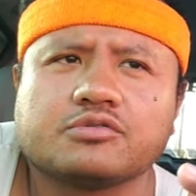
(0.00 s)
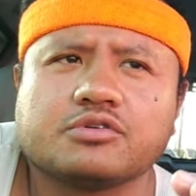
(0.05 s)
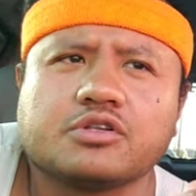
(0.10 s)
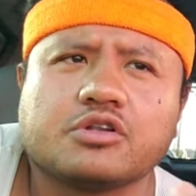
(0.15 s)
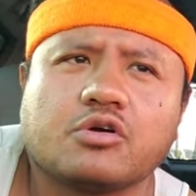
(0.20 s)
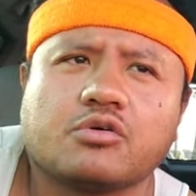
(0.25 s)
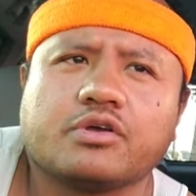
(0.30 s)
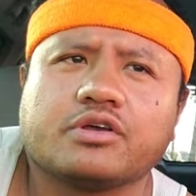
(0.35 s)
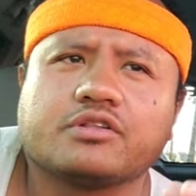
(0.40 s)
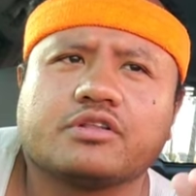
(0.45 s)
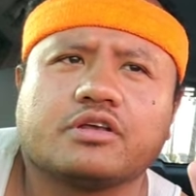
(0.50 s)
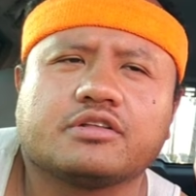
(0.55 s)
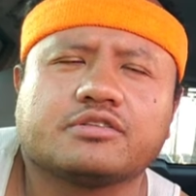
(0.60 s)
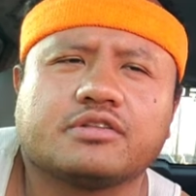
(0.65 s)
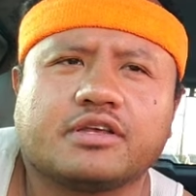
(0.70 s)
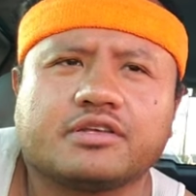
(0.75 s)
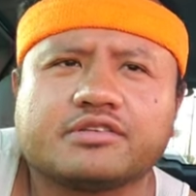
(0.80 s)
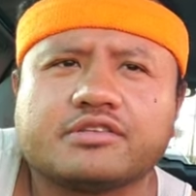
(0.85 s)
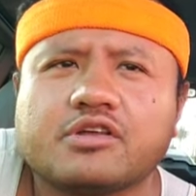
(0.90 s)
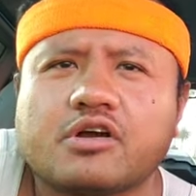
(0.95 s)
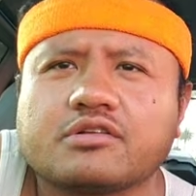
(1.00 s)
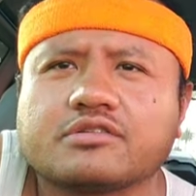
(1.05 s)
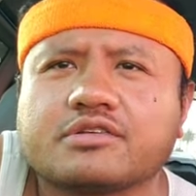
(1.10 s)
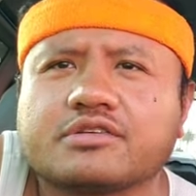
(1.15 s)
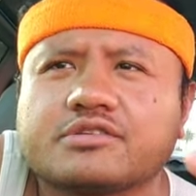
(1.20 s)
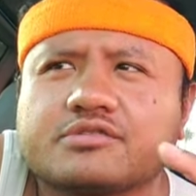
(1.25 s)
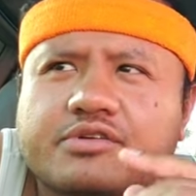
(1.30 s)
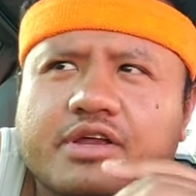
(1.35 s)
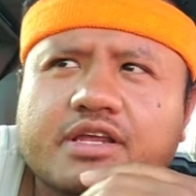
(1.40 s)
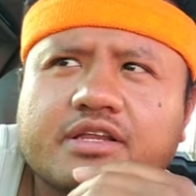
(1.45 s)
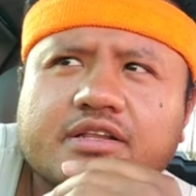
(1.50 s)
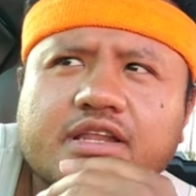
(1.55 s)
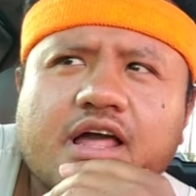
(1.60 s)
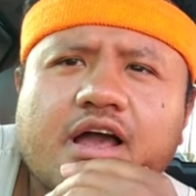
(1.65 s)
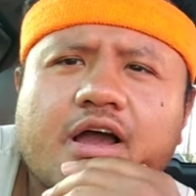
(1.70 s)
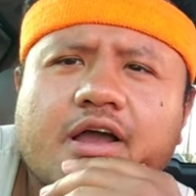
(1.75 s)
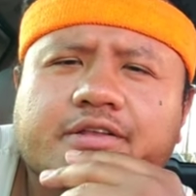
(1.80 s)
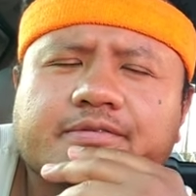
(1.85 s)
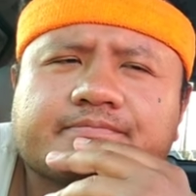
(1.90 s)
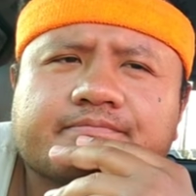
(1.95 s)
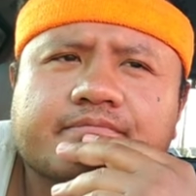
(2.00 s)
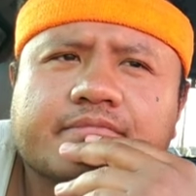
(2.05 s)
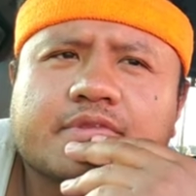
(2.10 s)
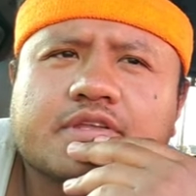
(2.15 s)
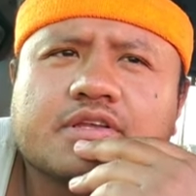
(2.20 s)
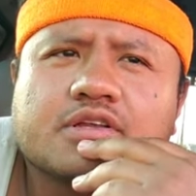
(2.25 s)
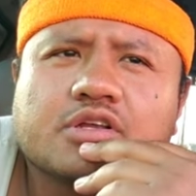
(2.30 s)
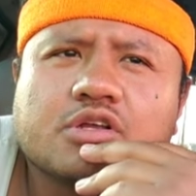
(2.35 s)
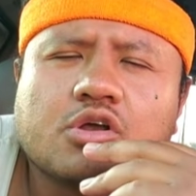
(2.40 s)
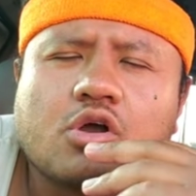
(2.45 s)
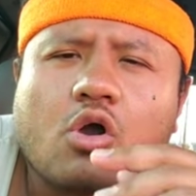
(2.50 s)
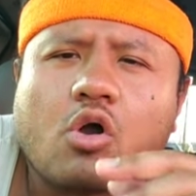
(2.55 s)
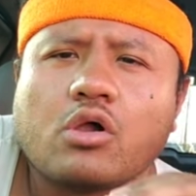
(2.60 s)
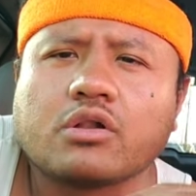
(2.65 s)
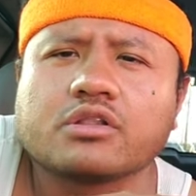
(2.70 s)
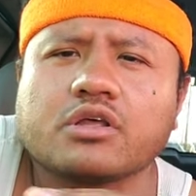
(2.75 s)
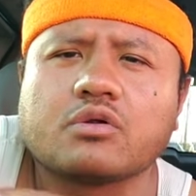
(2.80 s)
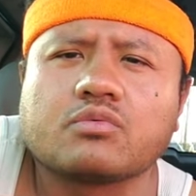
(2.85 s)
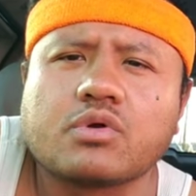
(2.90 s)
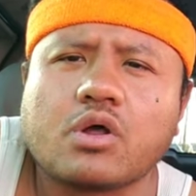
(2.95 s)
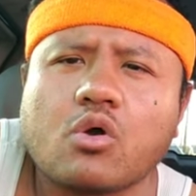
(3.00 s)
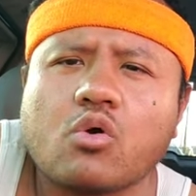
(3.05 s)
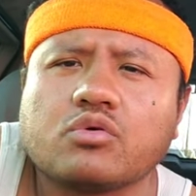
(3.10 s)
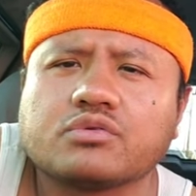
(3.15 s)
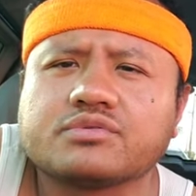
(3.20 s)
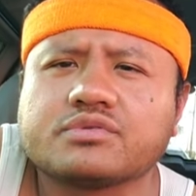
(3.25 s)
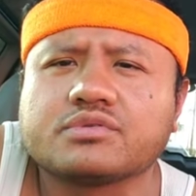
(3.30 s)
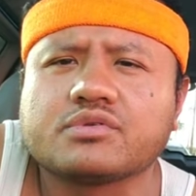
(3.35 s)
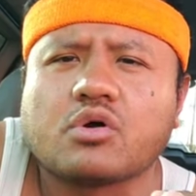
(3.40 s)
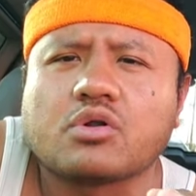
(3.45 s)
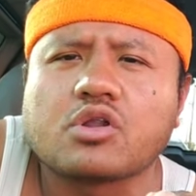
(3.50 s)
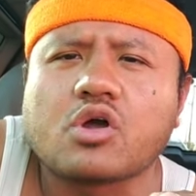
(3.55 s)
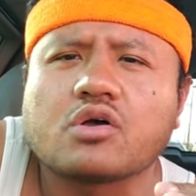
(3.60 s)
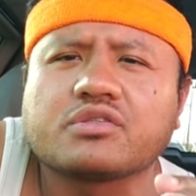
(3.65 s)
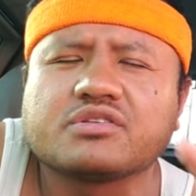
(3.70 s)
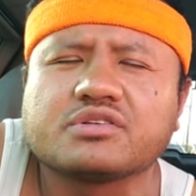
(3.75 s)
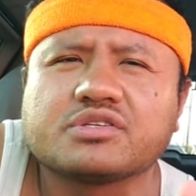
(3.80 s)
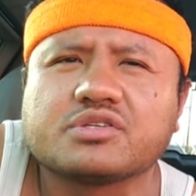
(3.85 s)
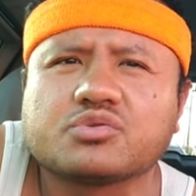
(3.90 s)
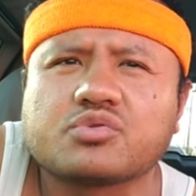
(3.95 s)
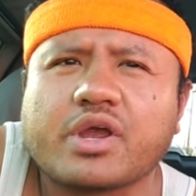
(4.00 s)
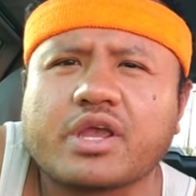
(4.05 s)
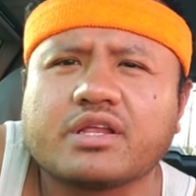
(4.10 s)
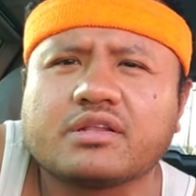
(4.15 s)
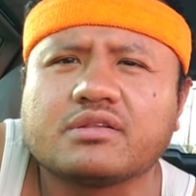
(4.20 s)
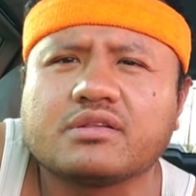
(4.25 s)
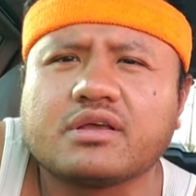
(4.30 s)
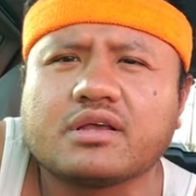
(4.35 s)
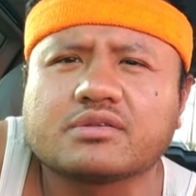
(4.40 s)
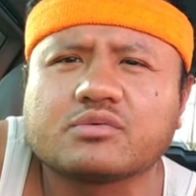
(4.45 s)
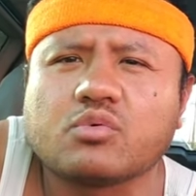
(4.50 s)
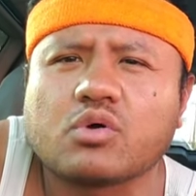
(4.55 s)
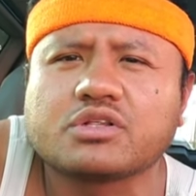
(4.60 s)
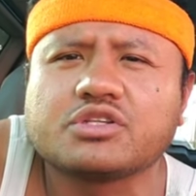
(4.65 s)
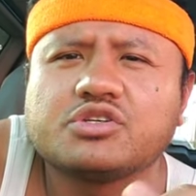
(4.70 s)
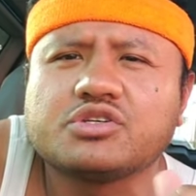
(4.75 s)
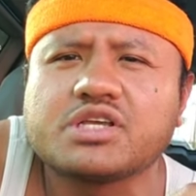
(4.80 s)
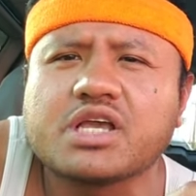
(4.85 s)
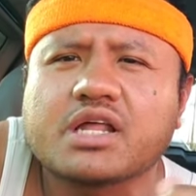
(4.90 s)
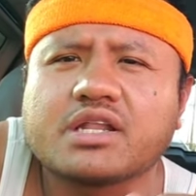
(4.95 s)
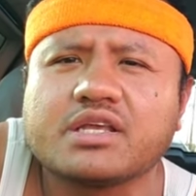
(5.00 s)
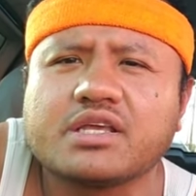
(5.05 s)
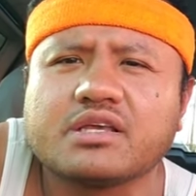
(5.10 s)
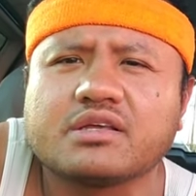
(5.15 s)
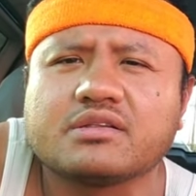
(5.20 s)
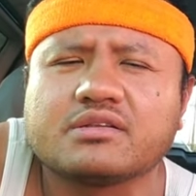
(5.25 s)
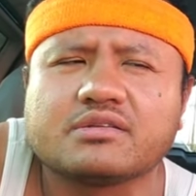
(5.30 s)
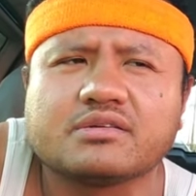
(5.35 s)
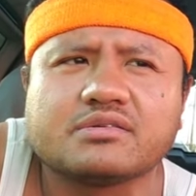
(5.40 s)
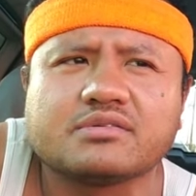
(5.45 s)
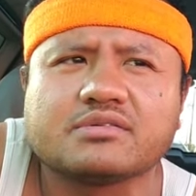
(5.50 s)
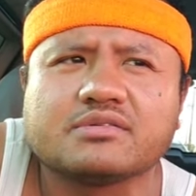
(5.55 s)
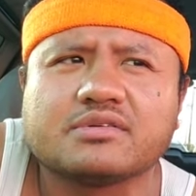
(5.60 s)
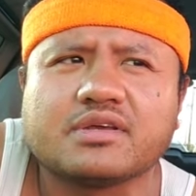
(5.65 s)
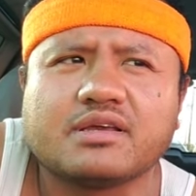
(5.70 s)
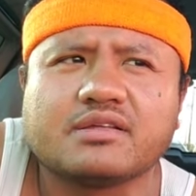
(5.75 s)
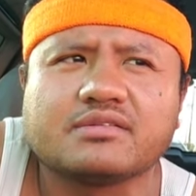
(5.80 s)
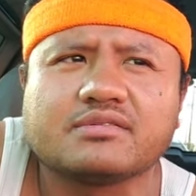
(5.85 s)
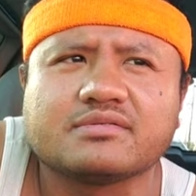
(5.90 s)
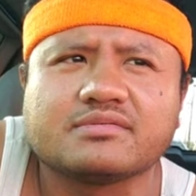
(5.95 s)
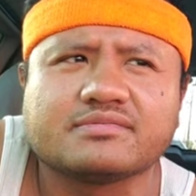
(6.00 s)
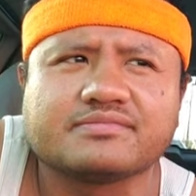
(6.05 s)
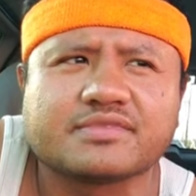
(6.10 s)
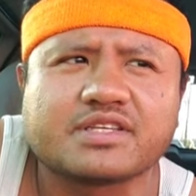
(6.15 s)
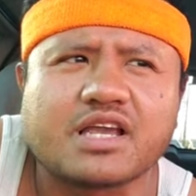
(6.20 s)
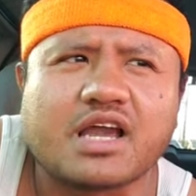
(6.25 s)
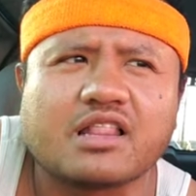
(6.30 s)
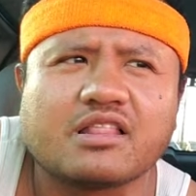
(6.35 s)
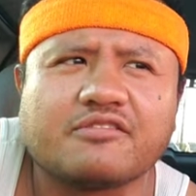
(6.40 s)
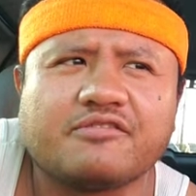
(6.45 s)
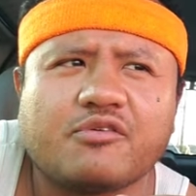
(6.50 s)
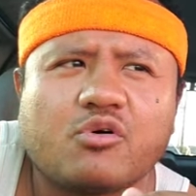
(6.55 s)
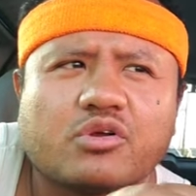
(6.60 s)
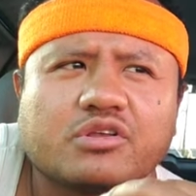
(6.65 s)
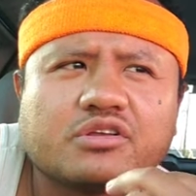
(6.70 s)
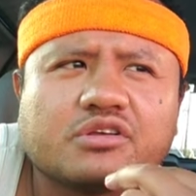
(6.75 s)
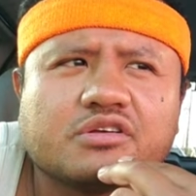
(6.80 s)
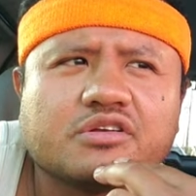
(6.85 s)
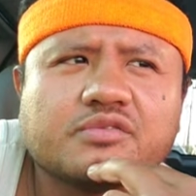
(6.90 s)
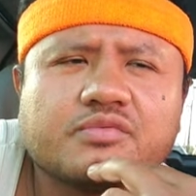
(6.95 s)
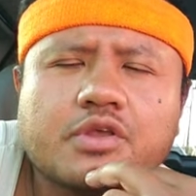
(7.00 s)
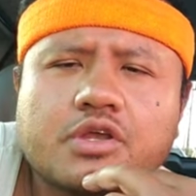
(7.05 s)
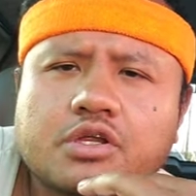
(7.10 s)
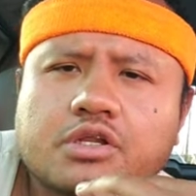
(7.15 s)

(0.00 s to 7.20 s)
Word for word: You know, it, it it's not a straight line all their roads are not as straight as what you get here in uh, in California.